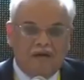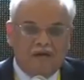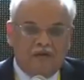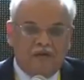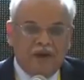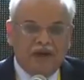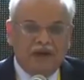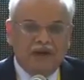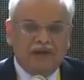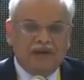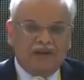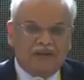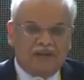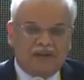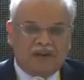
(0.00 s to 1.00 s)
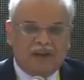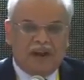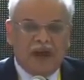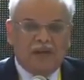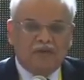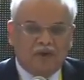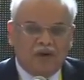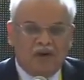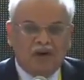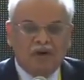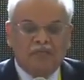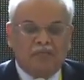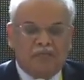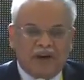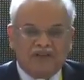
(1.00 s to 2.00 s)
We kept
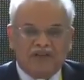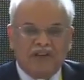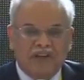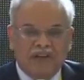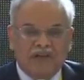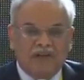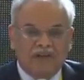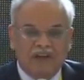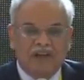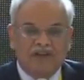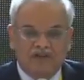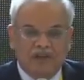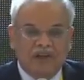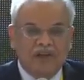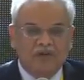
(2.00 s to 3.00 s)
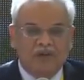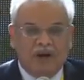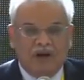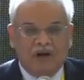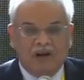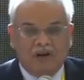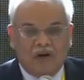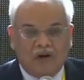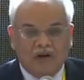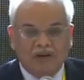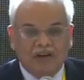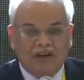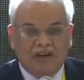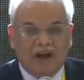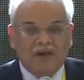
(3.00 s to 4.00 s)
on pressing in Geneva on
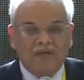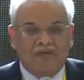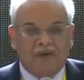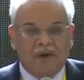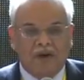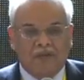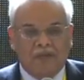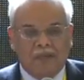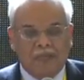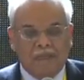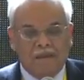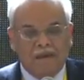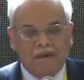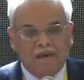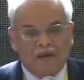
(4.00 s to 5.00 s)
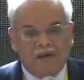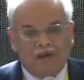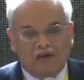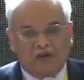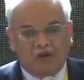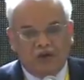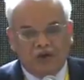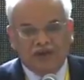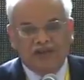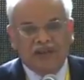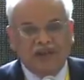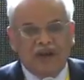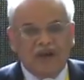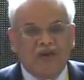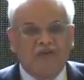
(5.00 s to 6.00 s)
the time frame. Towards
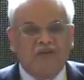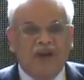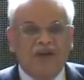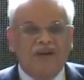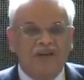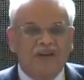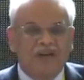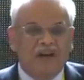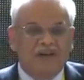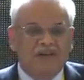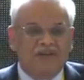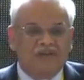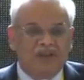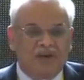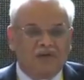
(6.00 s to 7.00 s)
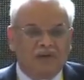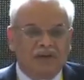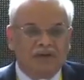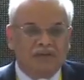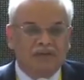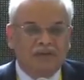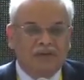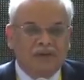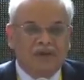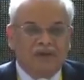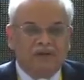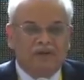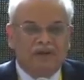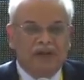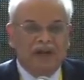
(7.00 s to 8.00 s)
the end of 1987,
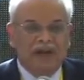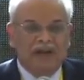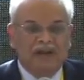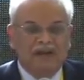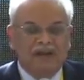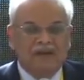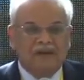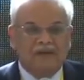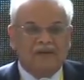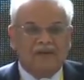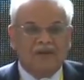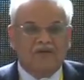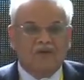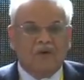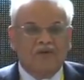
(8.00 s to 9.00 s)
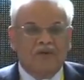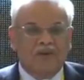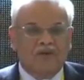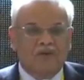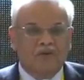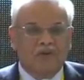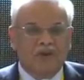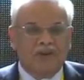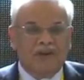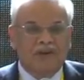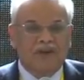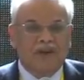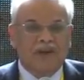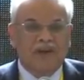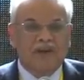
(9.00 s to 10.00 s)
they, uh, the Soviet
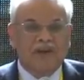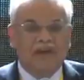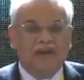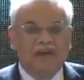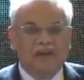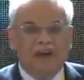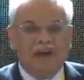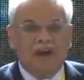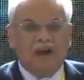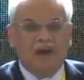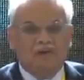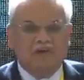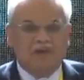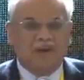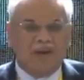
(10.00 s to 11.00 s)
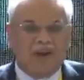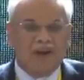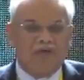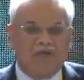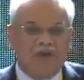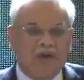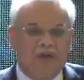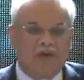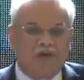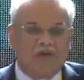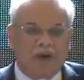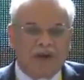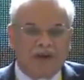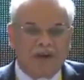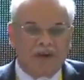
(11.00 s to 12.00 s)
Union, they announced a time frame of
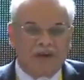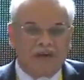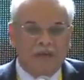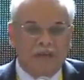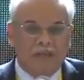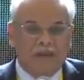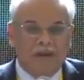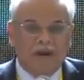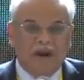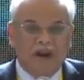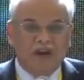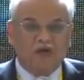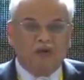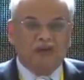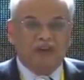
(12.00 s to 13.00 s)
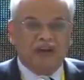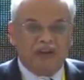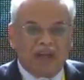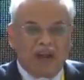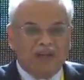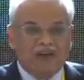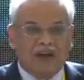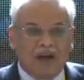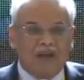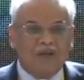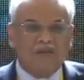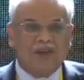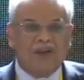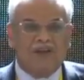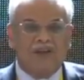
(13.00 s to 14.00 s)
one year. It was at that
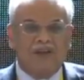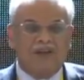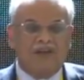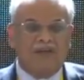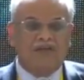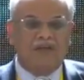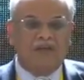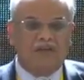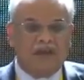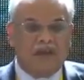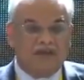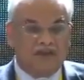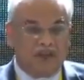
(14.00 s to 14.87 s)
time that, the, the that